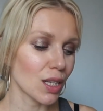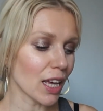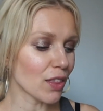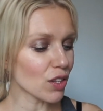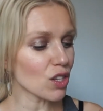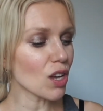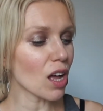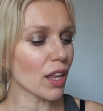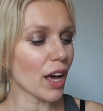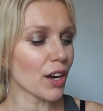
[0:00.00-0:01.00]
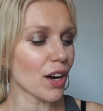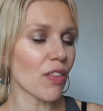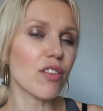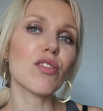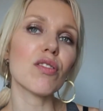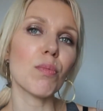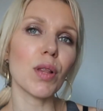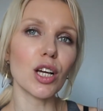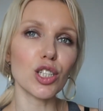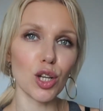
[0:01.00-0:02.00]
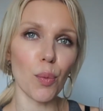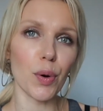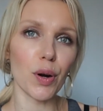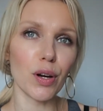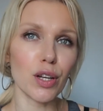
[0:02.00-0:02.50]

Like this is highlighter and this is a blush topper.